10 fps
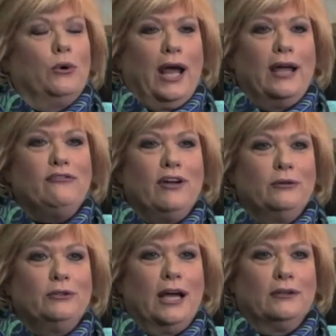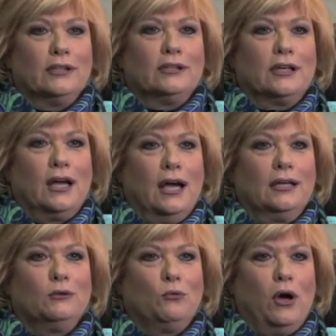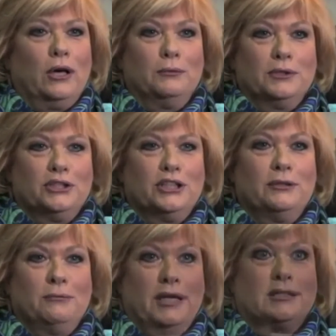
When I found out that the Kangen water machine